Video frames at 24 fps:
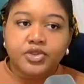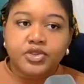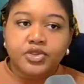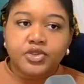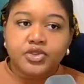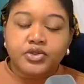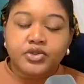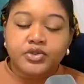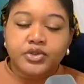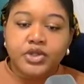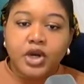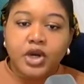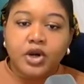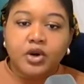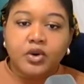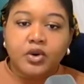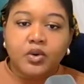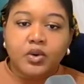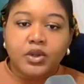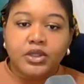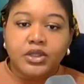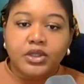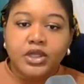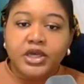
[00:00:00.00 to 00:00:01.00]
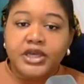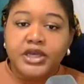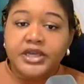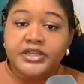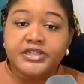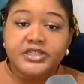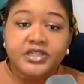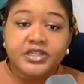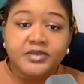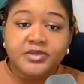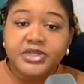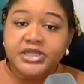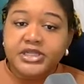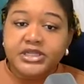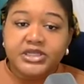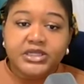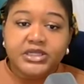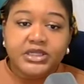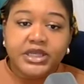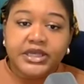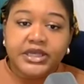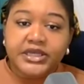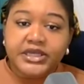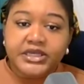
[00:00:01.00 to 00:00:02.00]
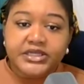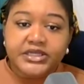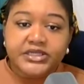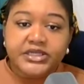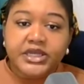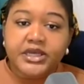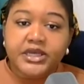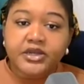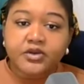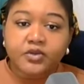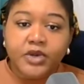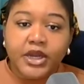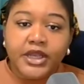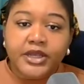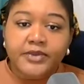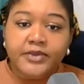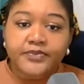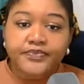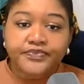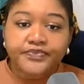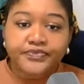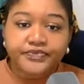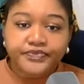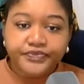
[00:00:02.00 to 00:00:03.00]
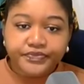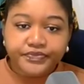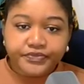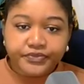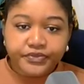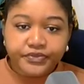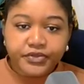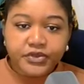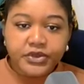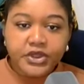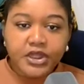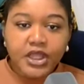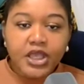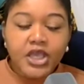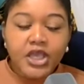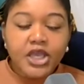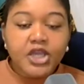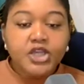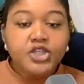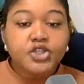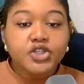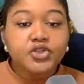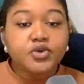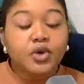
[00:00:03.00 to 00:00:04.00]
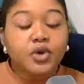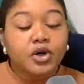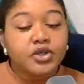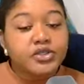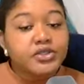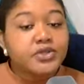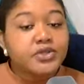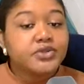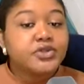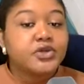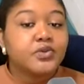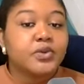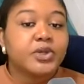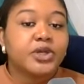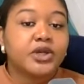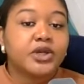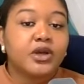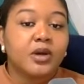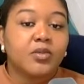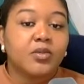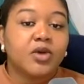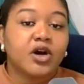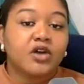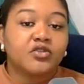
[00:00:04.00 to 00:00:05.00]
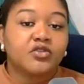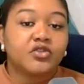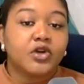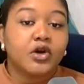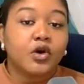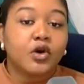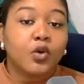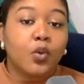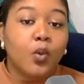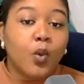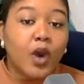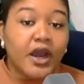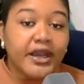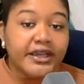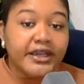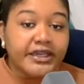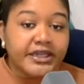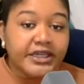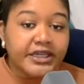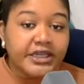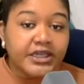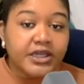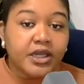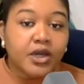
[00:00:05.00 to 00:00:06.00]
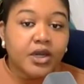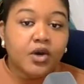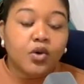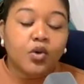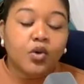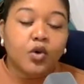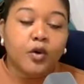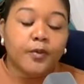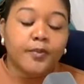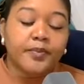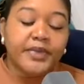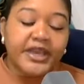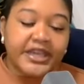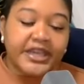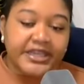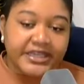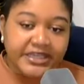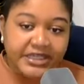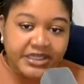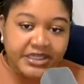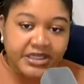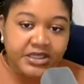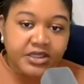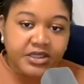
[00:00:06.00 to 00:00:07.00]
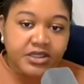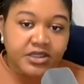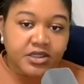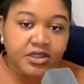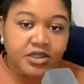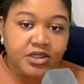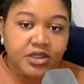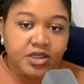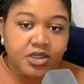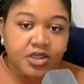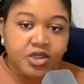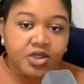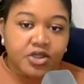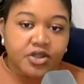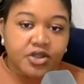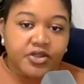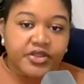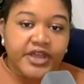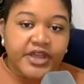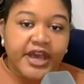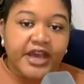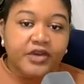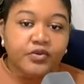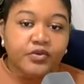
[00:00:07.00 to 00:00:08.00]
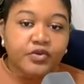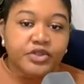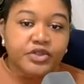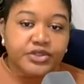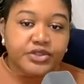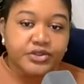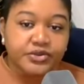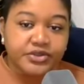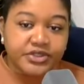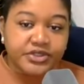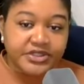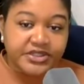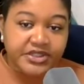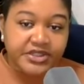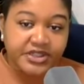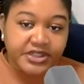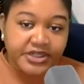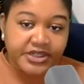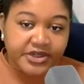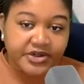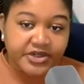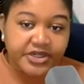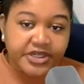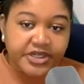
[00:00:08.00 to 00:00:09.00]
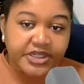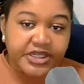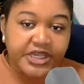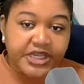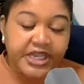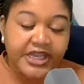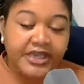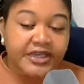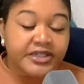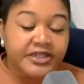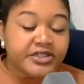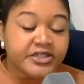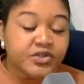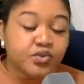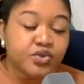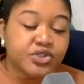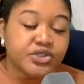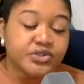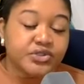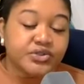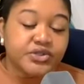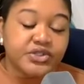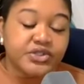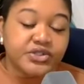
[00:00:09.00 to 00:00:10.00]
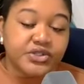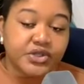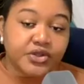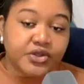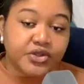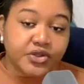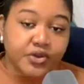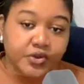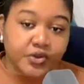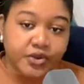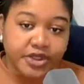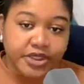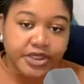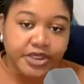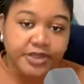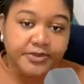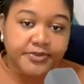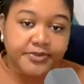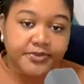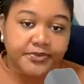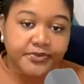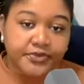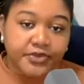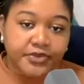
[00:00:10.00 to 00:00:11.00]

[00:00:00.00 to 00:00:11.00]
intimidating, like I said, right? You also don't want to come off whining or begging. That reduces clarity and it reduces authority.